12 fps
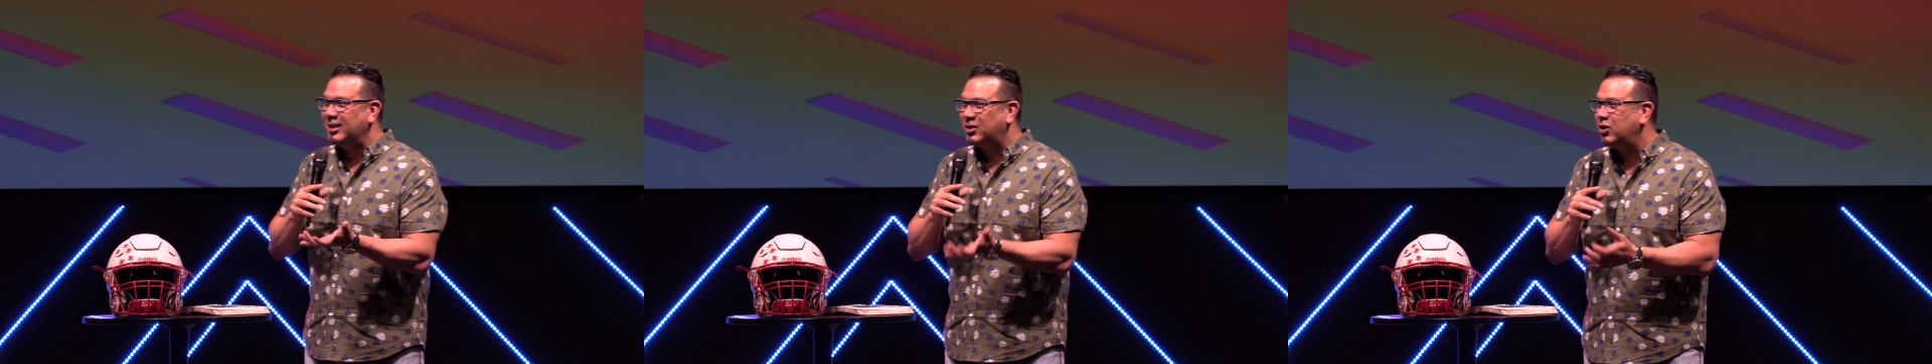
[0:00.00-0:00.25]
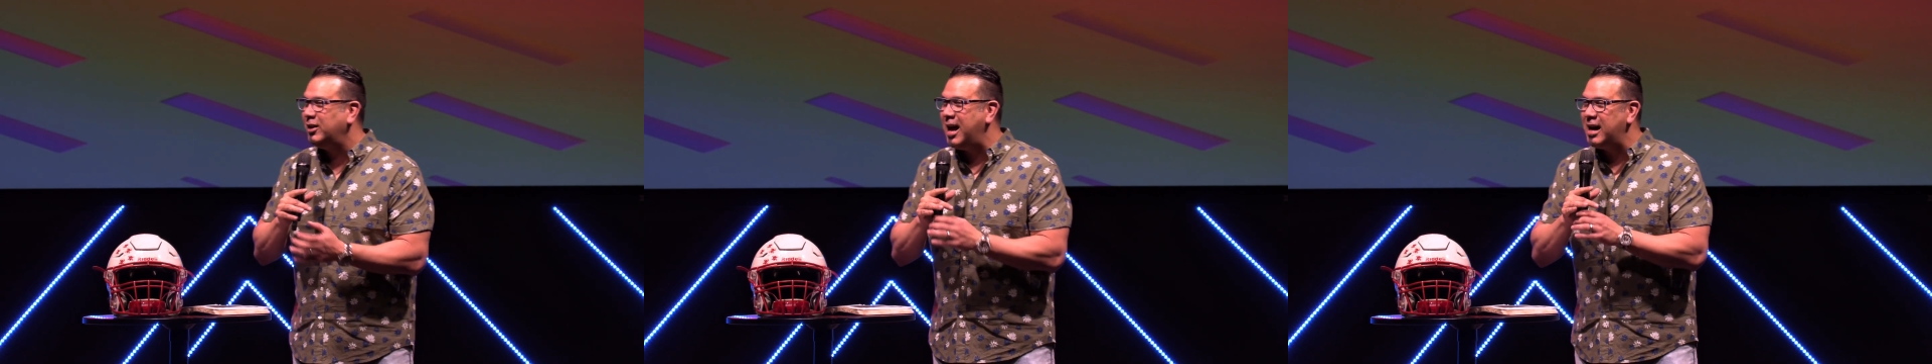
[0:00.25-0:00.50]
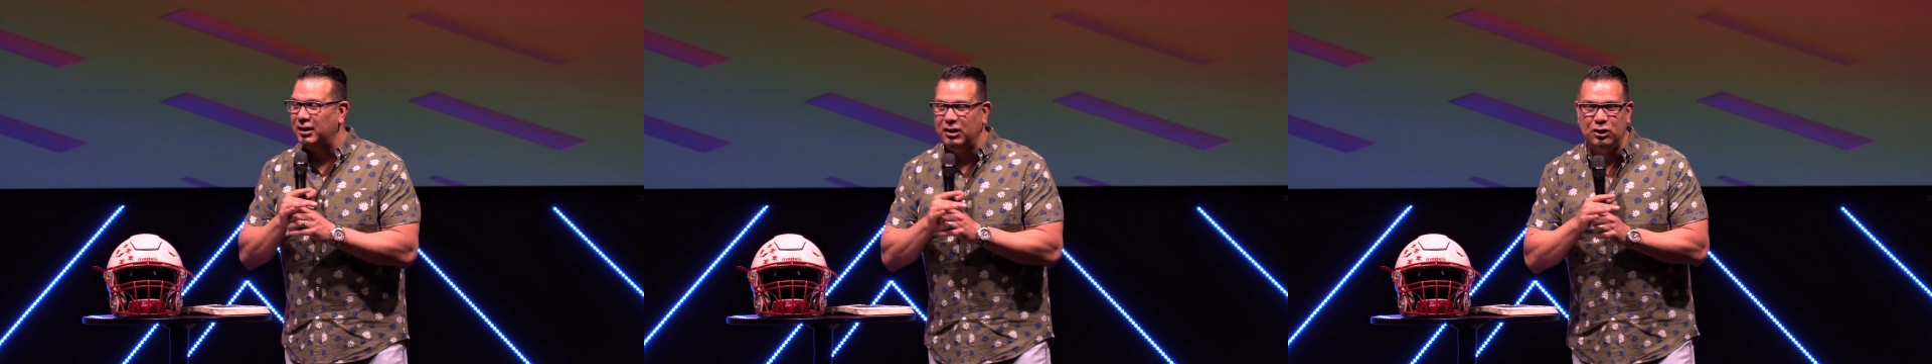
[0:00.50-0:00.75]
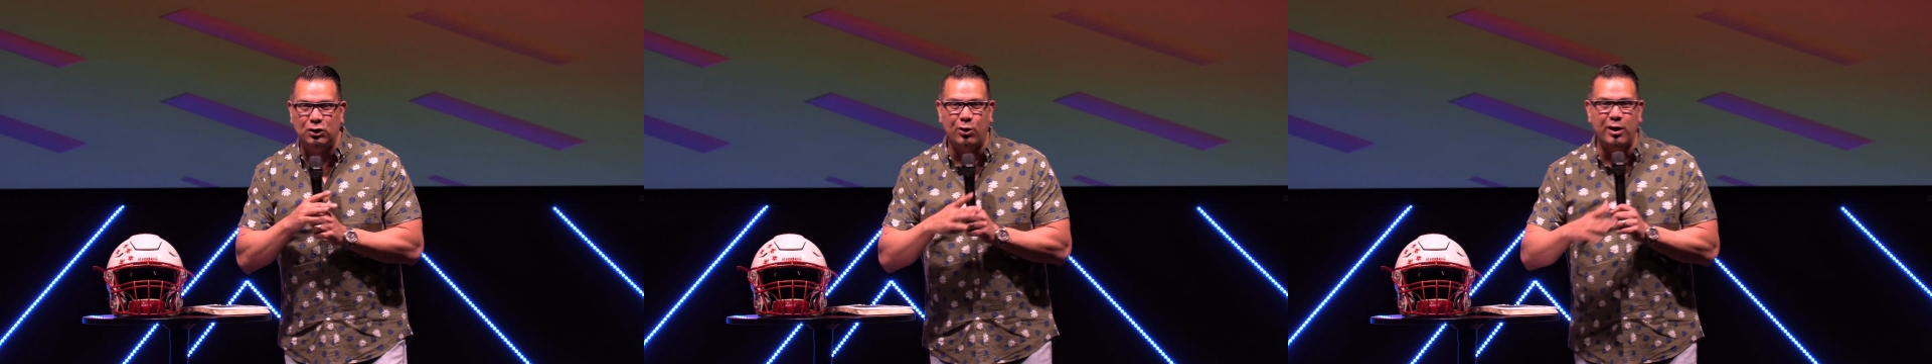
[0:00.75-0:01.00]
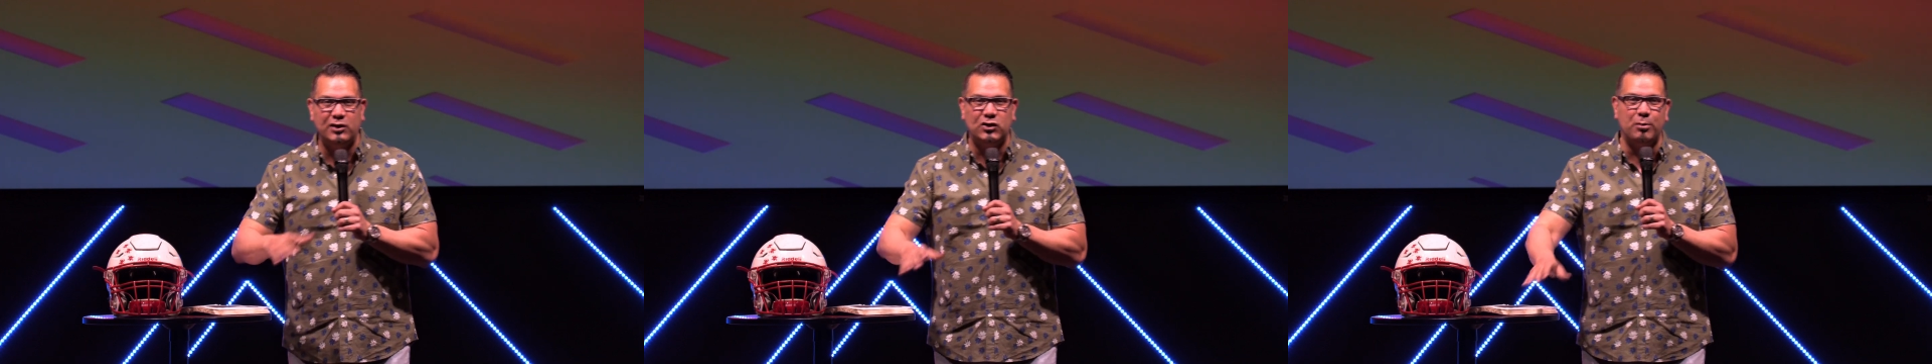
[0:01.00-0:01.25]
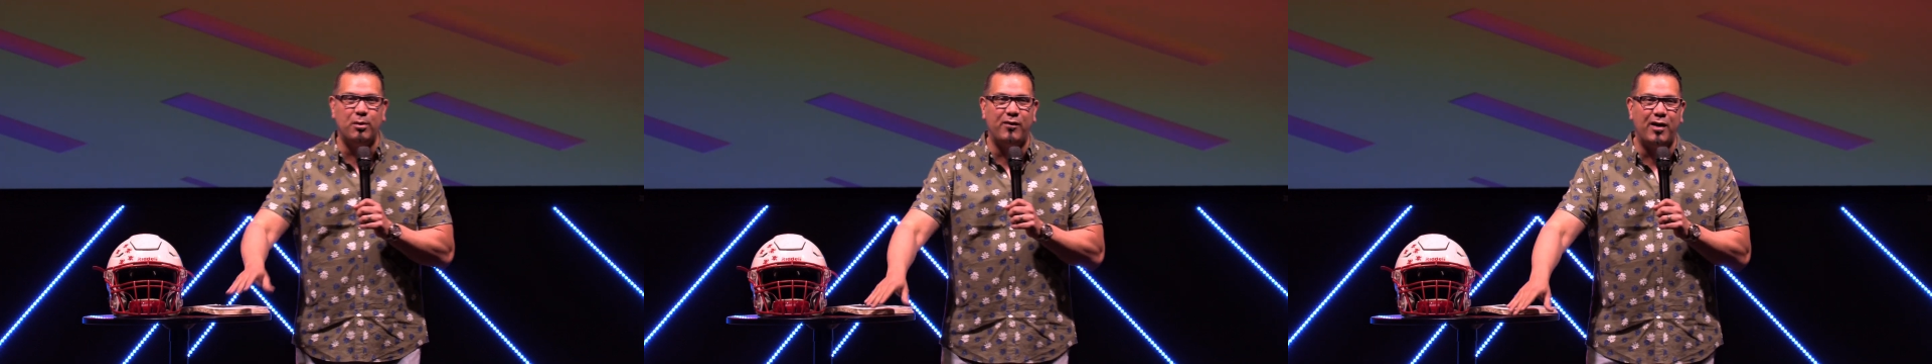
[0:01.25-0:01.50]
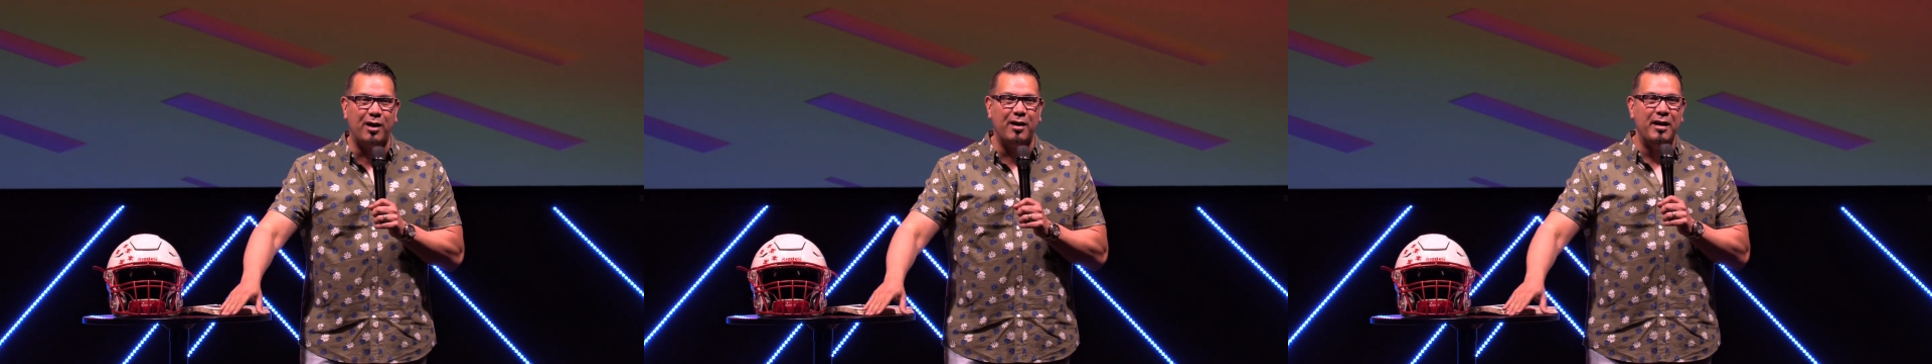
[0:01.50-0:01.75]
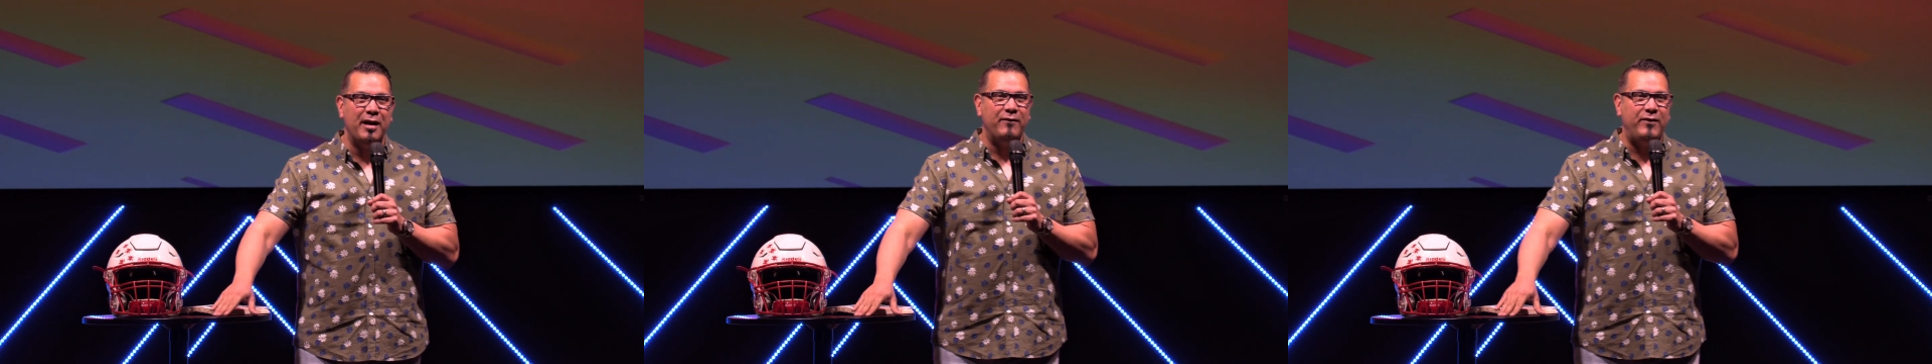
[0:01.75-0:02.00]
sit down and enjoy some of our
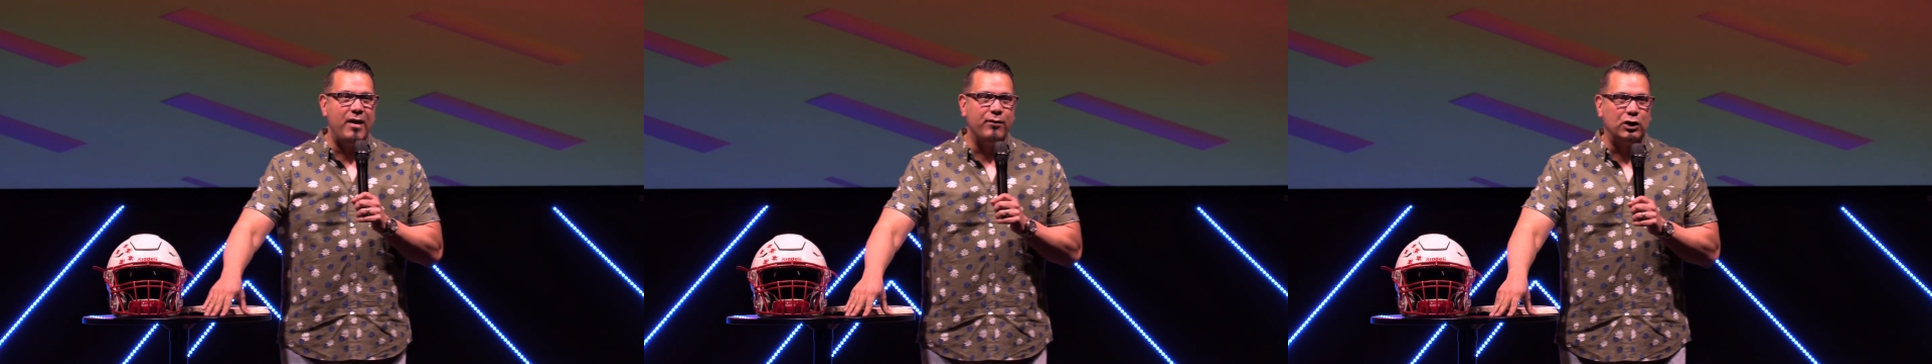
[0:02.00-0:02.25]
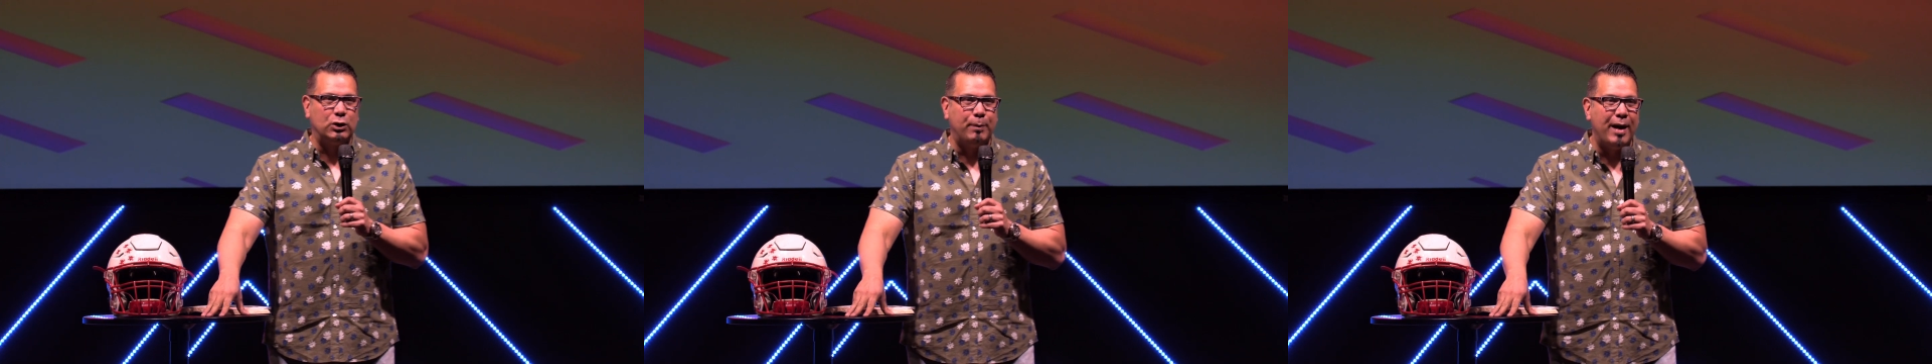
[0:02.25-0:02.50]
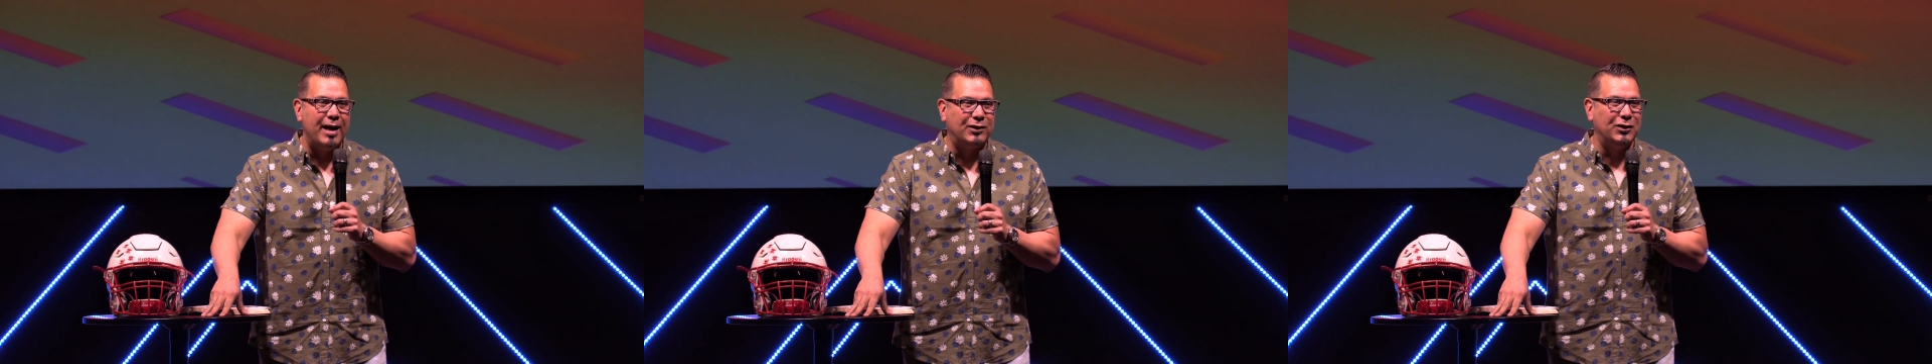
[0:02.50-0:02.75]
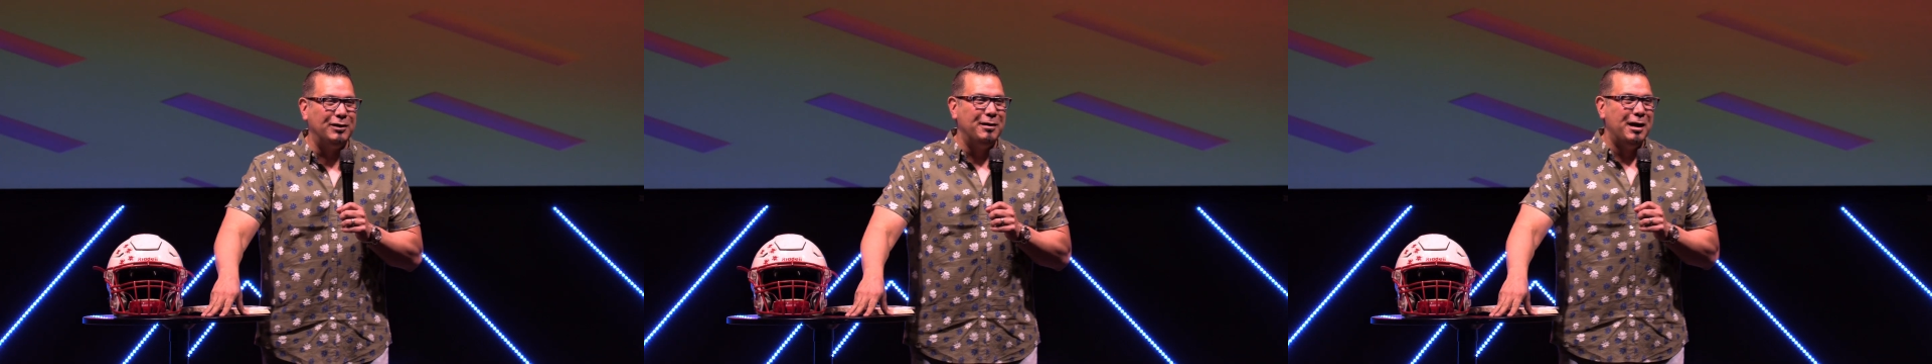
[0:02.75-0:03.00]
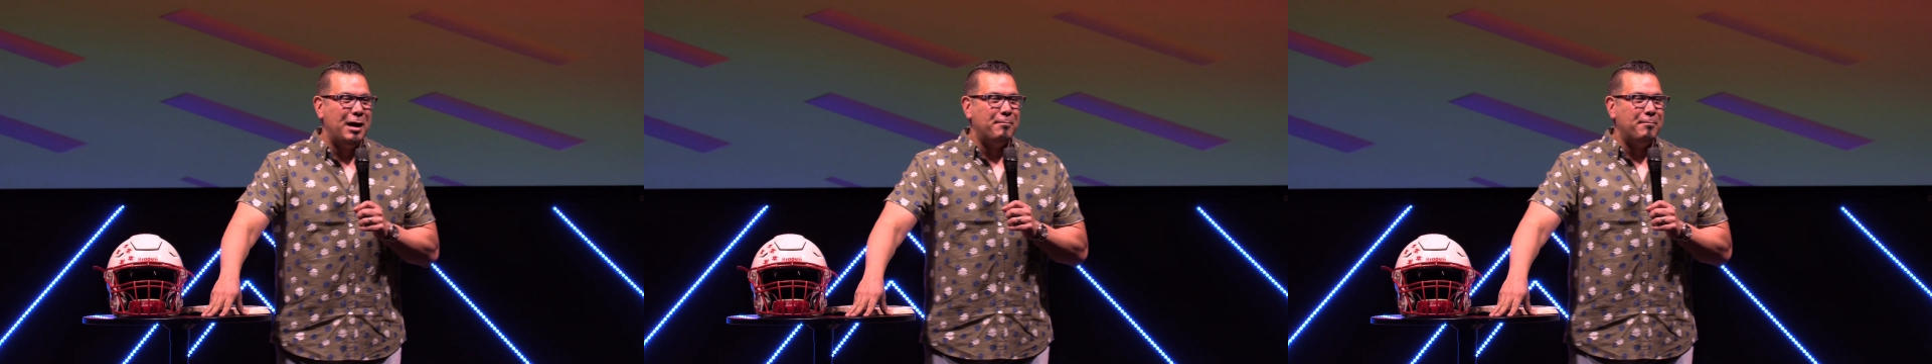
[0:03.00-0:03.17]
favorite spots. And